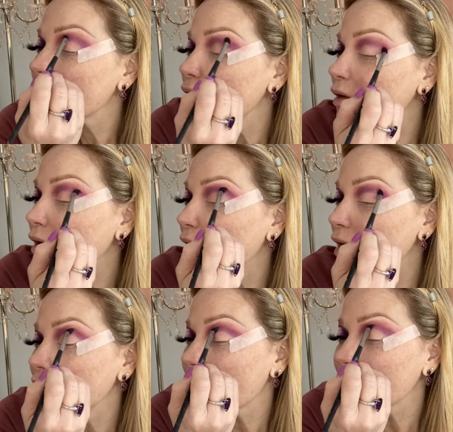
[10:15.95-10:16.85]
Okay,
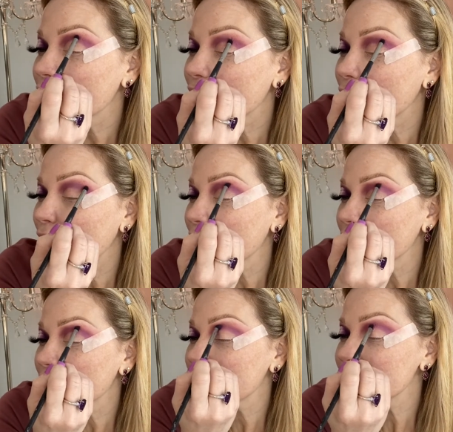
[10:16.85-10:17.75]
now we're
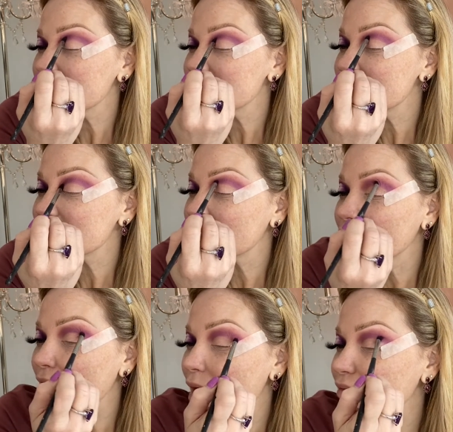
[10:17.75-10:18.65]
going to
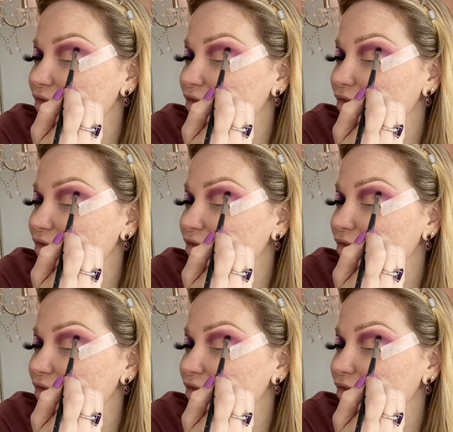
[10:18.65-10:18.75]
grab